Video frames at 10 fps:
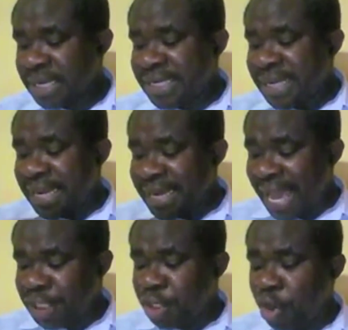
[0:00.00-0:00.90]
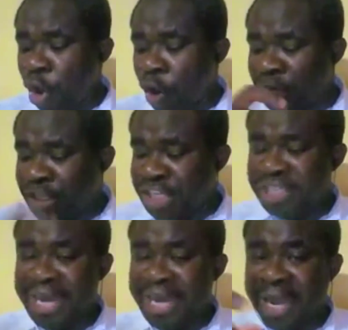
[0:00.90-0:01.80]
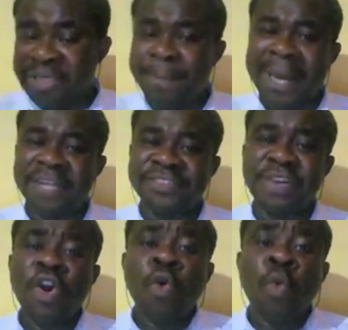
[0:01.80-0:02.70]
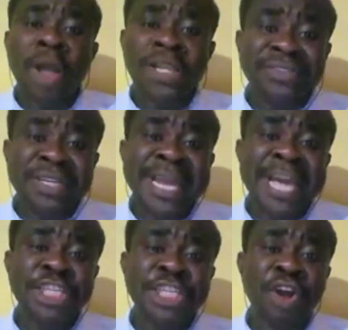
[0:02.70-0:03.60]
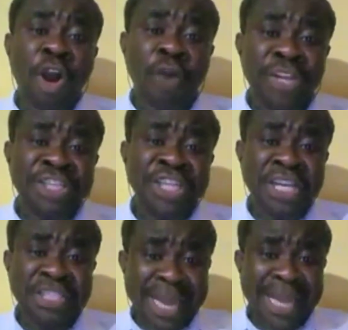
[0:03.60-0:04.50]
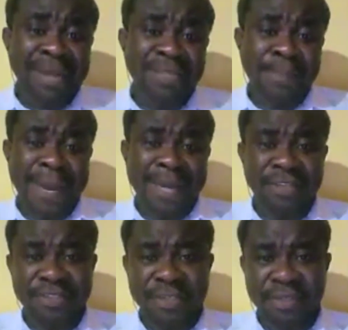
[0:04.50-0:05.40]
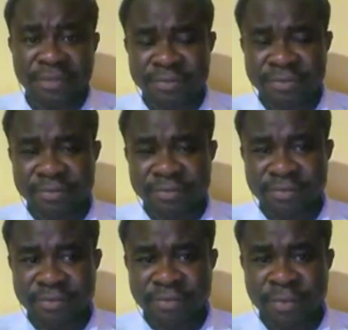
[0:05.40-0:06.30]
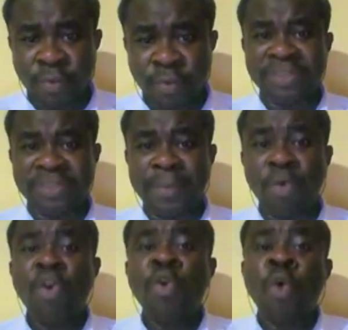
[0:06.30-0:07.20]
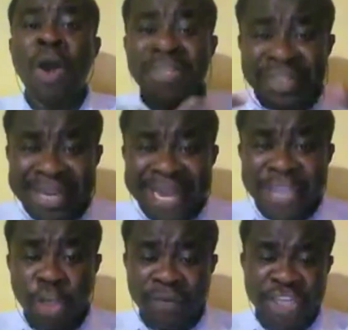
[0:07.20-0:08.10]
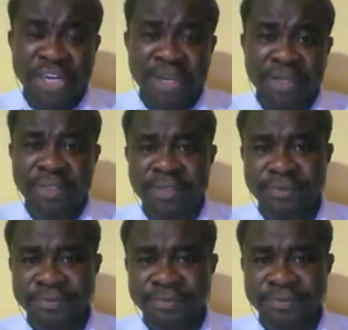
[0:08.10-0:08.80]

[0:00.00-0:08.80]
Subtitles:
the nature of the change in accounting policy. What is the nature of the change in accounting policy? For example, what is the nature of the change?